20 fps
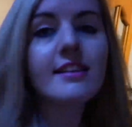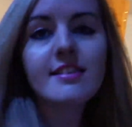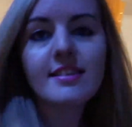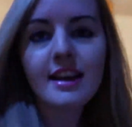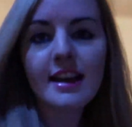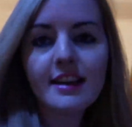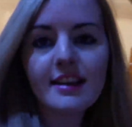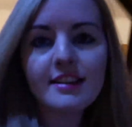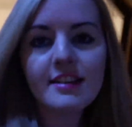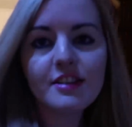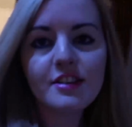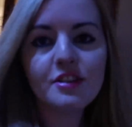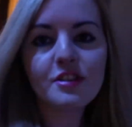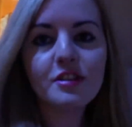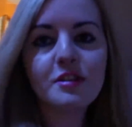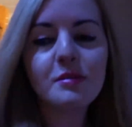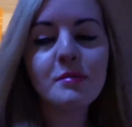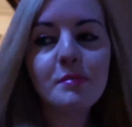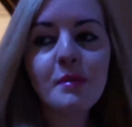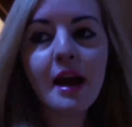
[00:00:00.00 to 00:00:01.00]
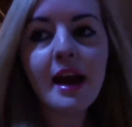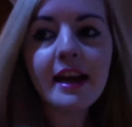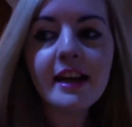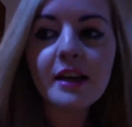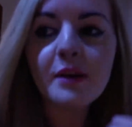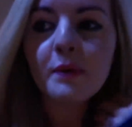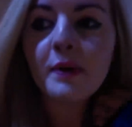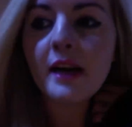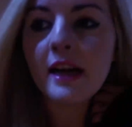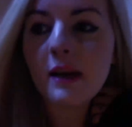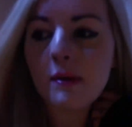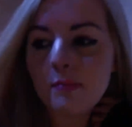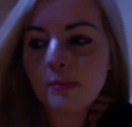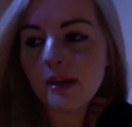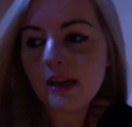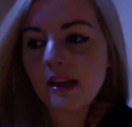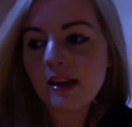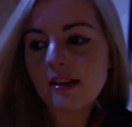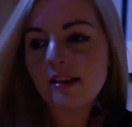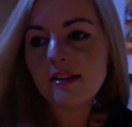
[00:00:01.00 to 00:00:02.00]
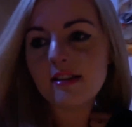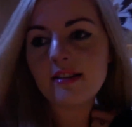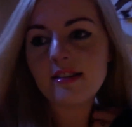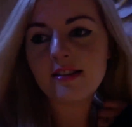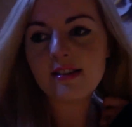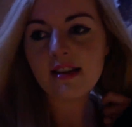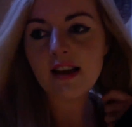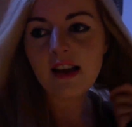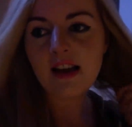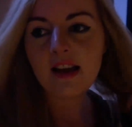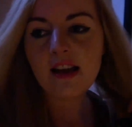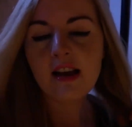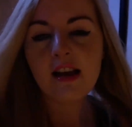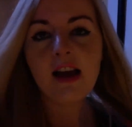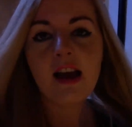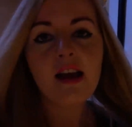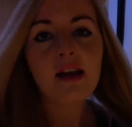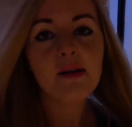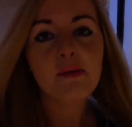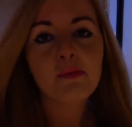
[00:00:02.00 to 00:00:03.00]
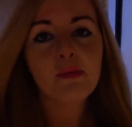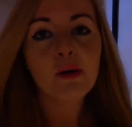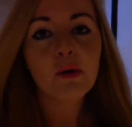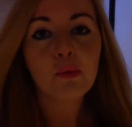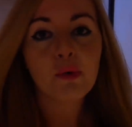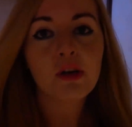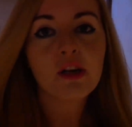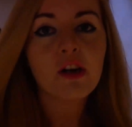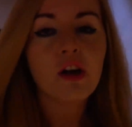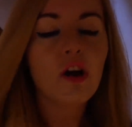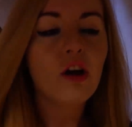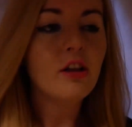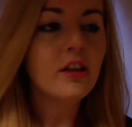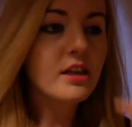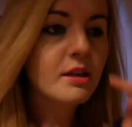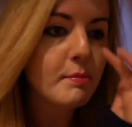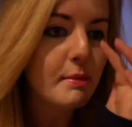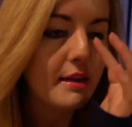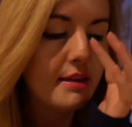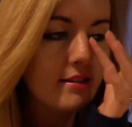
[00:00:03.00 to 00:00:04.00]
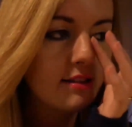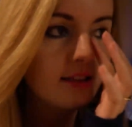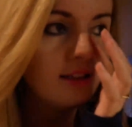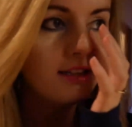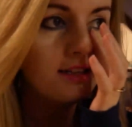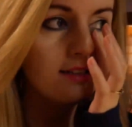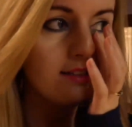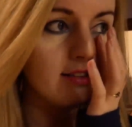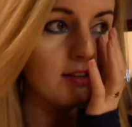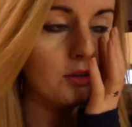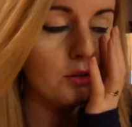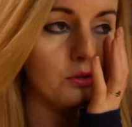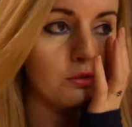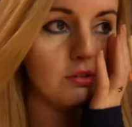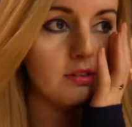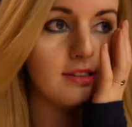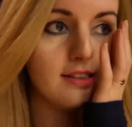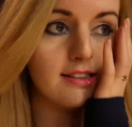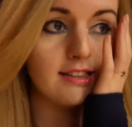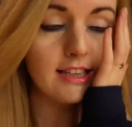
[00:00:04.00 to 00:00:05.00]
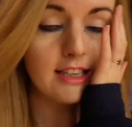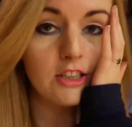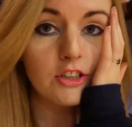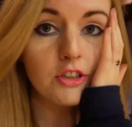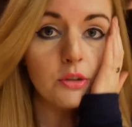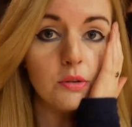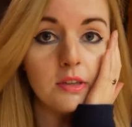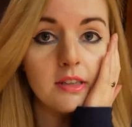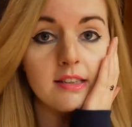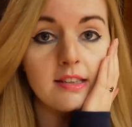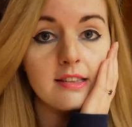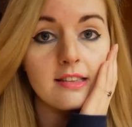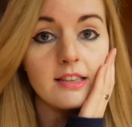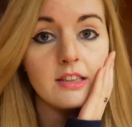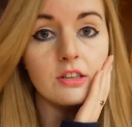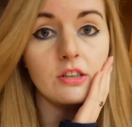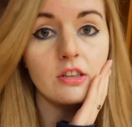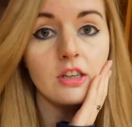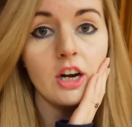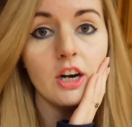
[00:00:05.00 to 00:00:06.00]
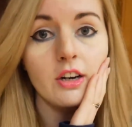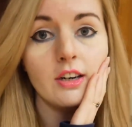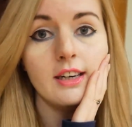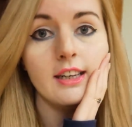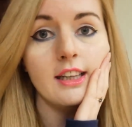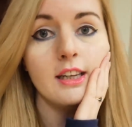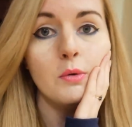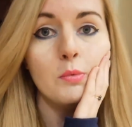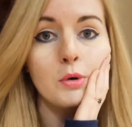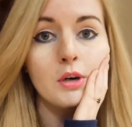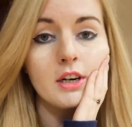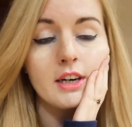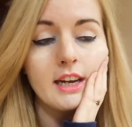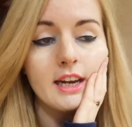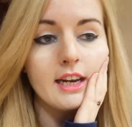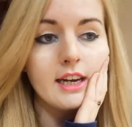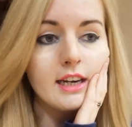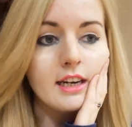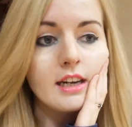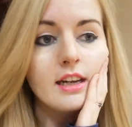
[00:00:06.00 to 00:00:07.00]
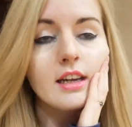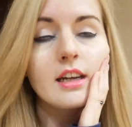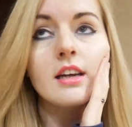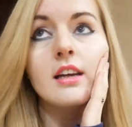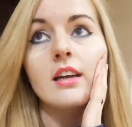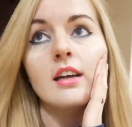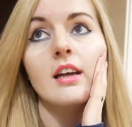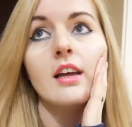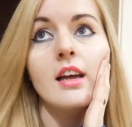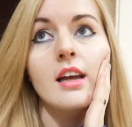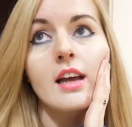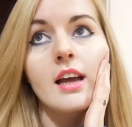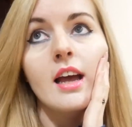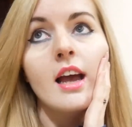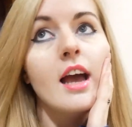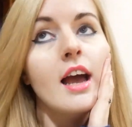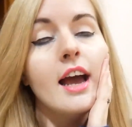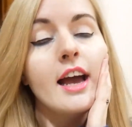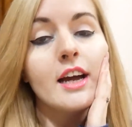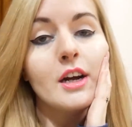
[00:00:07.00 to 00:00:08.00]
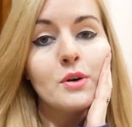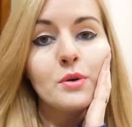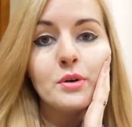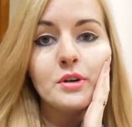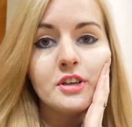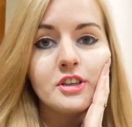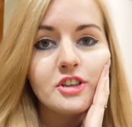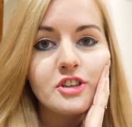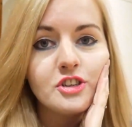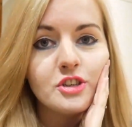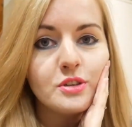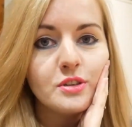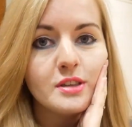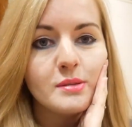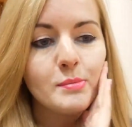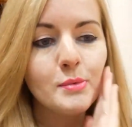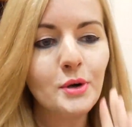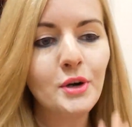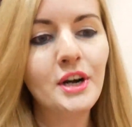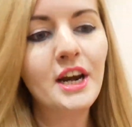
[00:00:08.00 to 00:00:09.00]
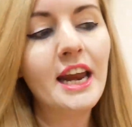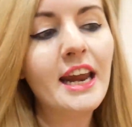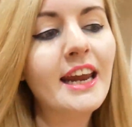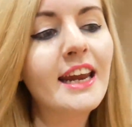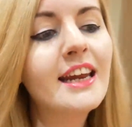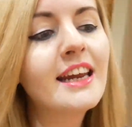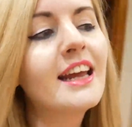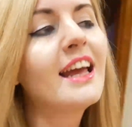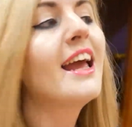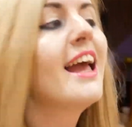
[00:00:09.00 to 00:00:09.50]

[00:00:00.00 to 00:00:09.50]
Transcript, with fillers: decided to do them anyway because I'm a workaholic basically. So Steejo is still currently working at 1:45 in the morning.